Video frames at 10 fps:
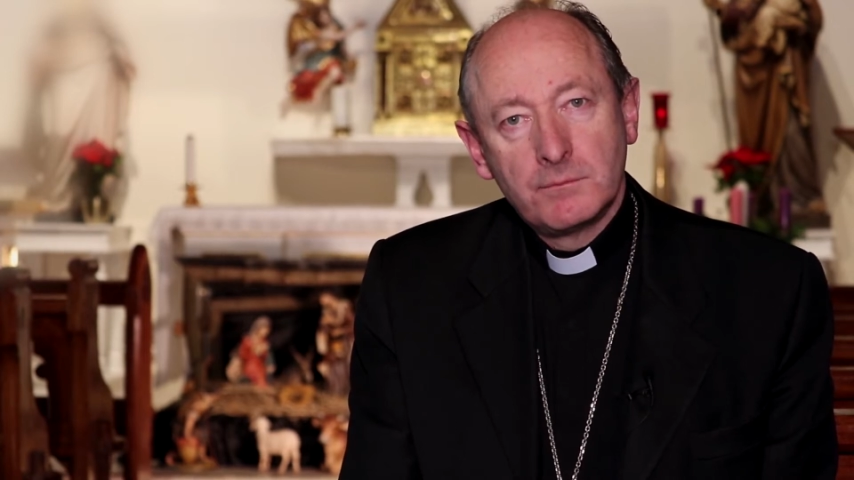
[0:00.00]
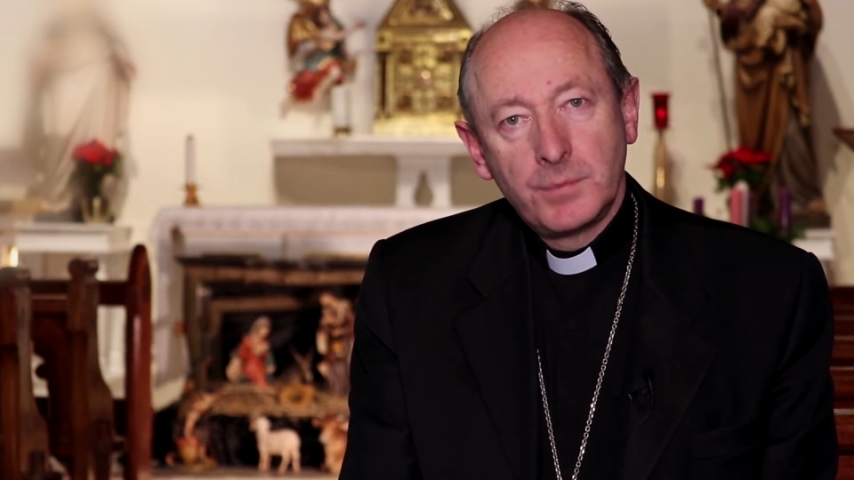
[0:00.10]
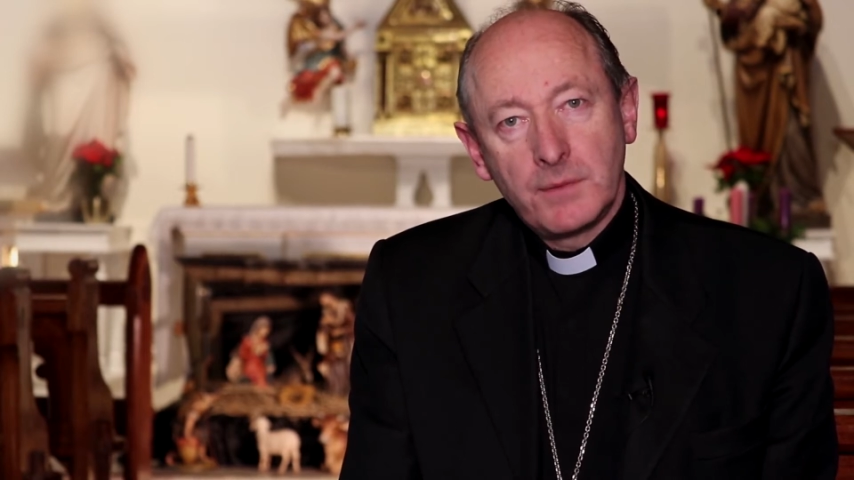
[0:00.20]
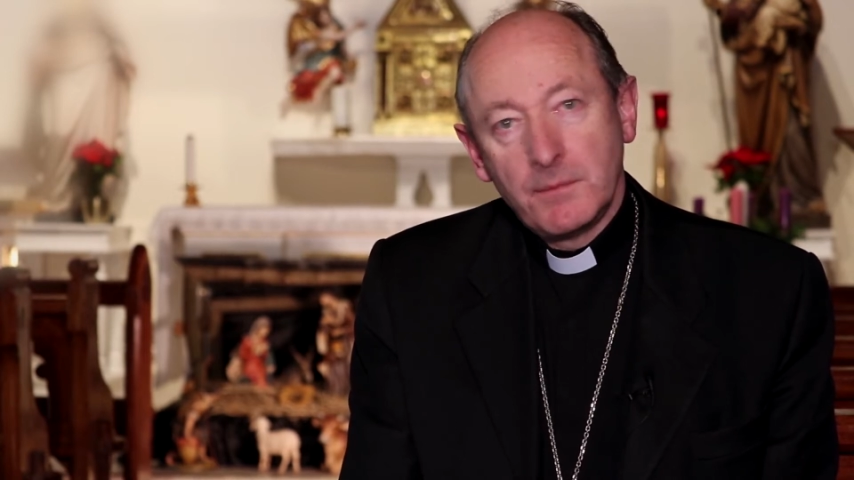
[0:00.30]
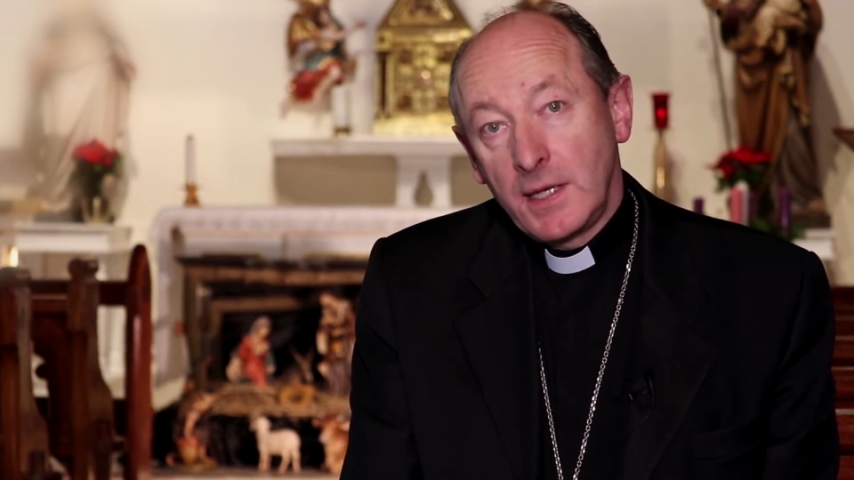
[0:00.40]

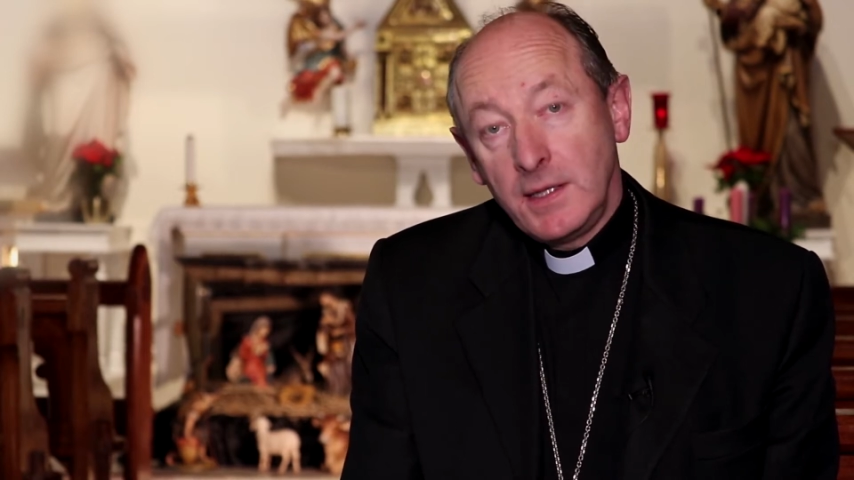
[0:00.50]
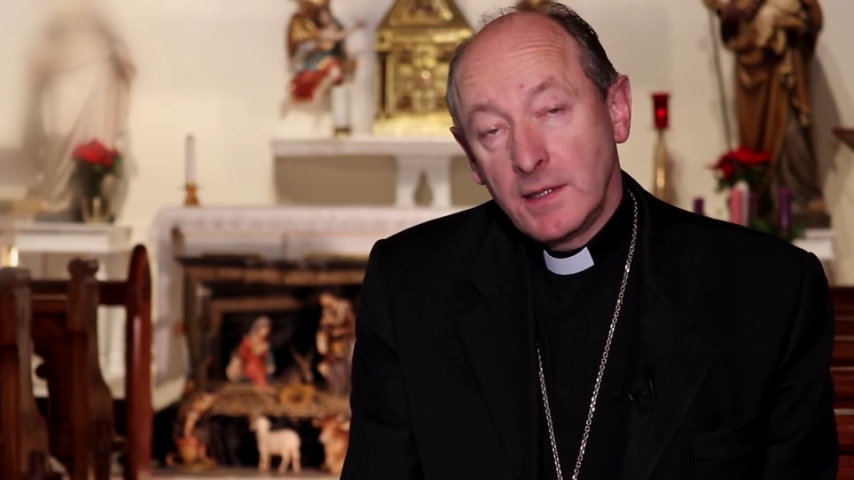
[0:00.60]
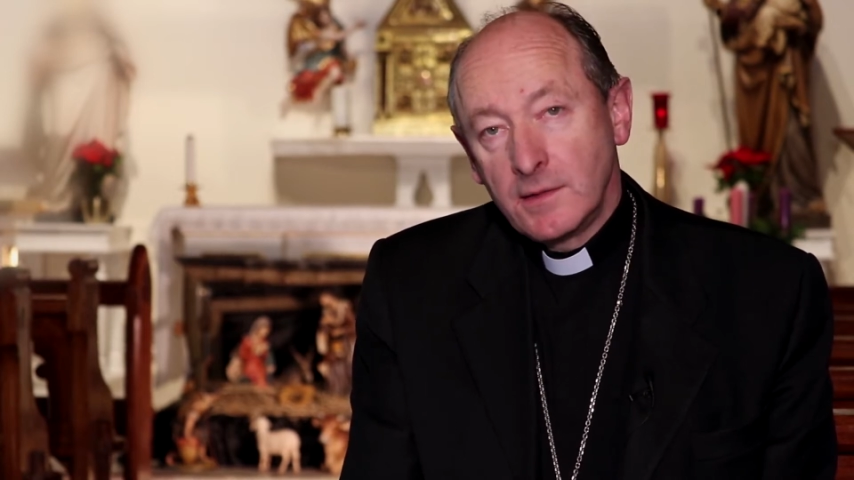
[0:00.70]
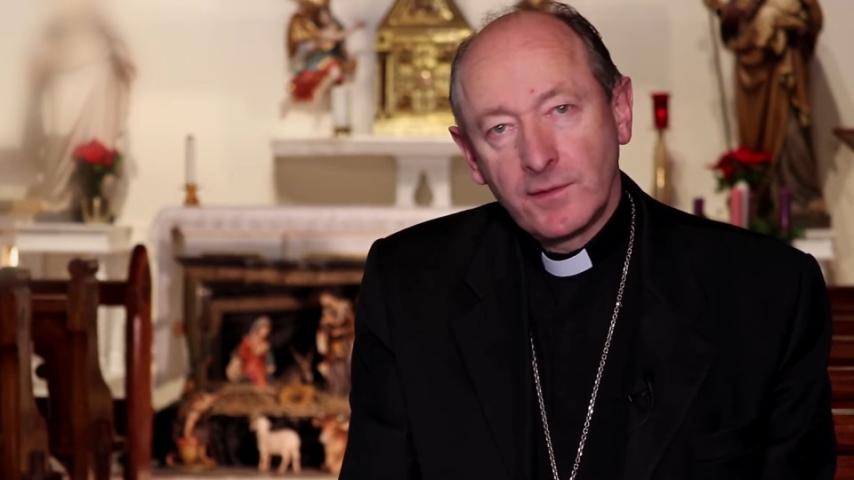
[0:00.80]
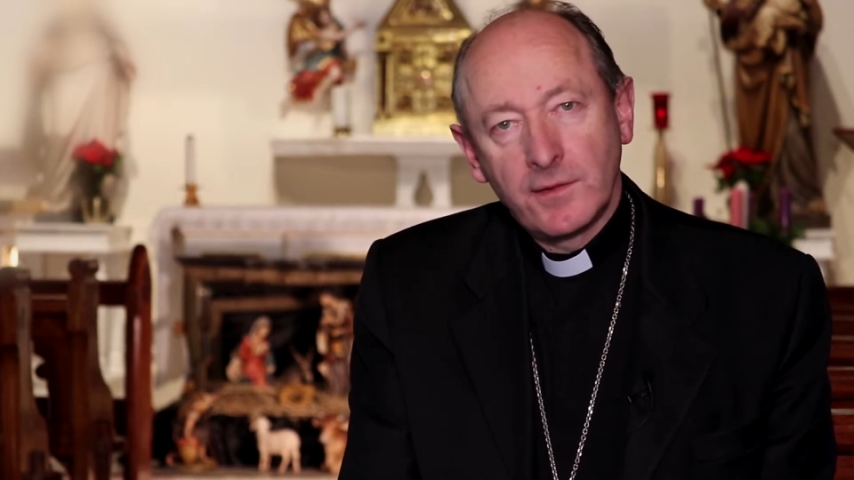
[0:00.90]
But many
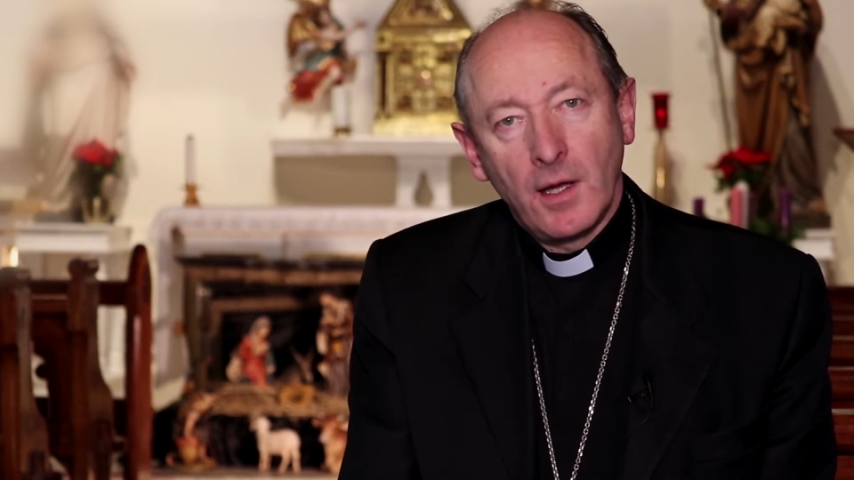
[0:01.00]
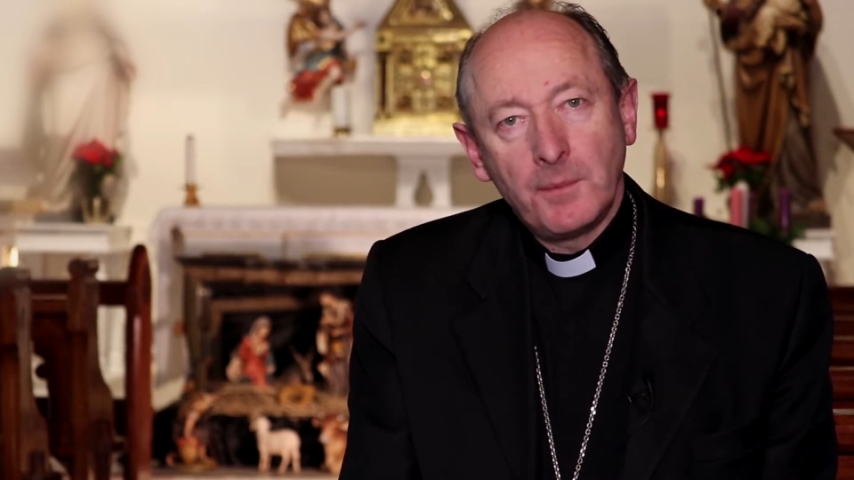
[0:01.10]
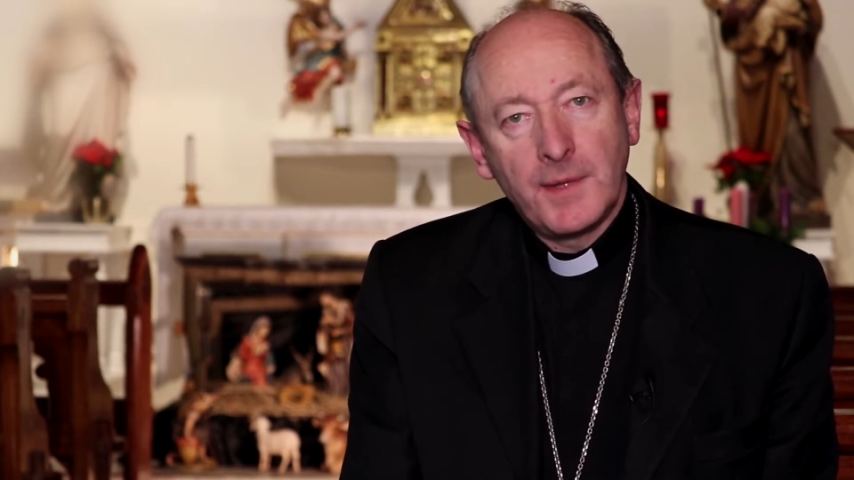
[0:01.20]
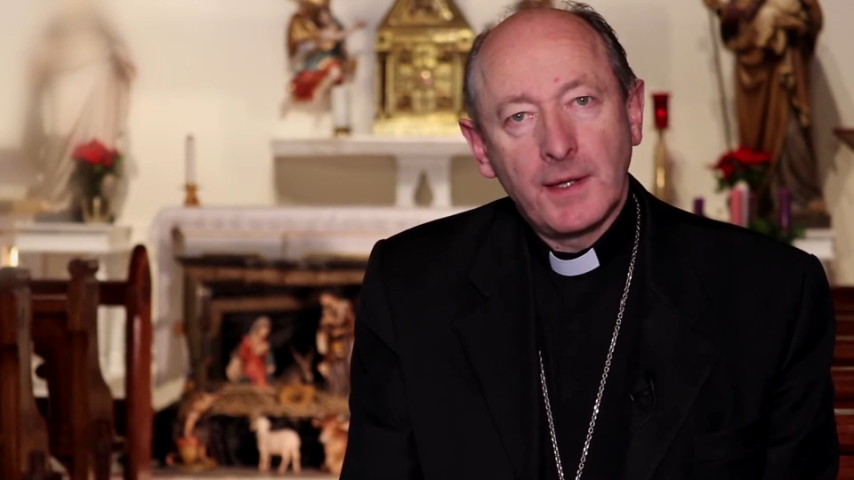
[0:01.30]
didn't stop.